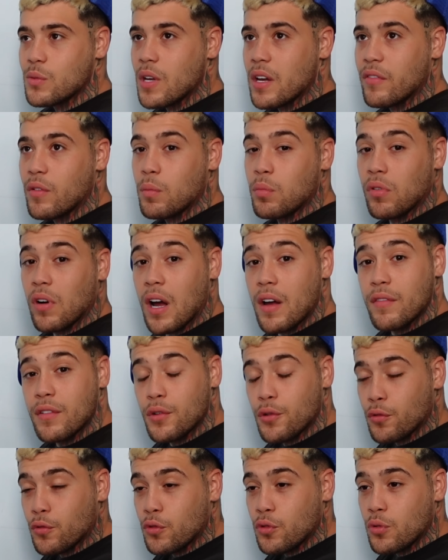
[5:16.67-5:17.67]
We have a
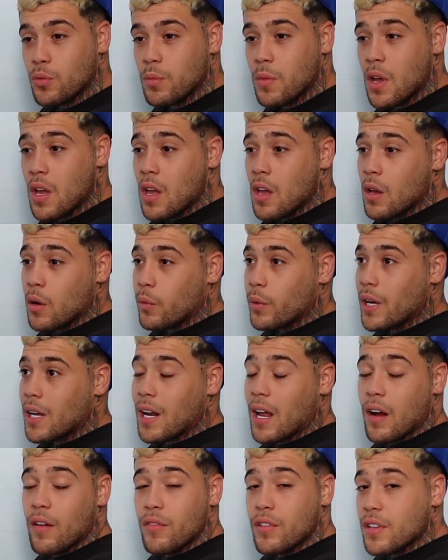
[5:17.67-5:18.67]
private room. Yeah. We
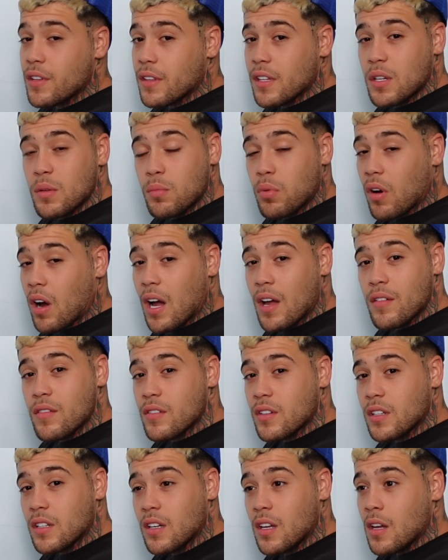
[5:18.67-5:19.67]
had everything
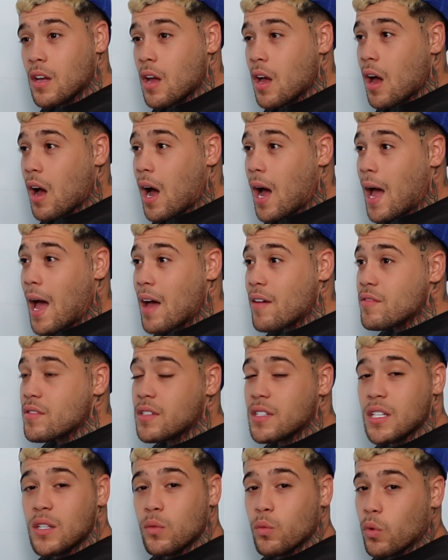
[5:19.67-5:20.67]
private. Yeah. I haven't
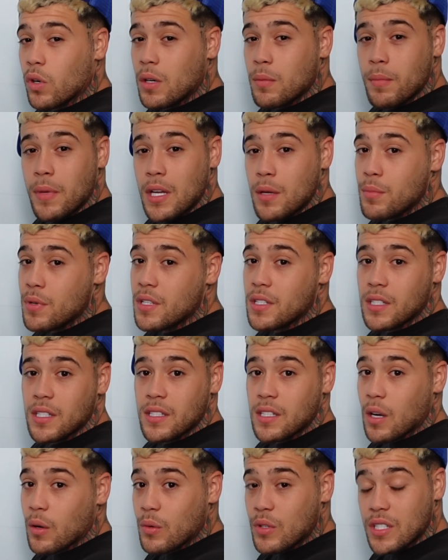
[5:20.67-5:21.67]
seen one baby
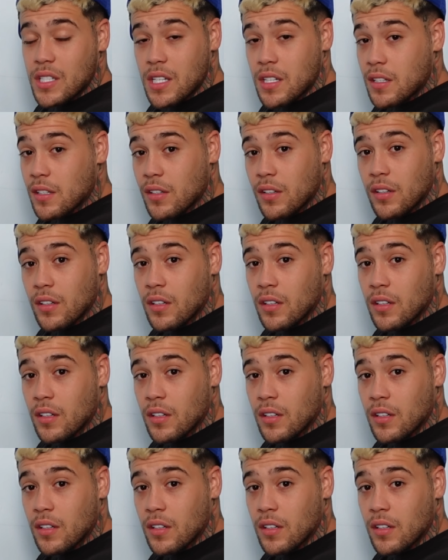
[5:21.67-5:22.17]
since I was here.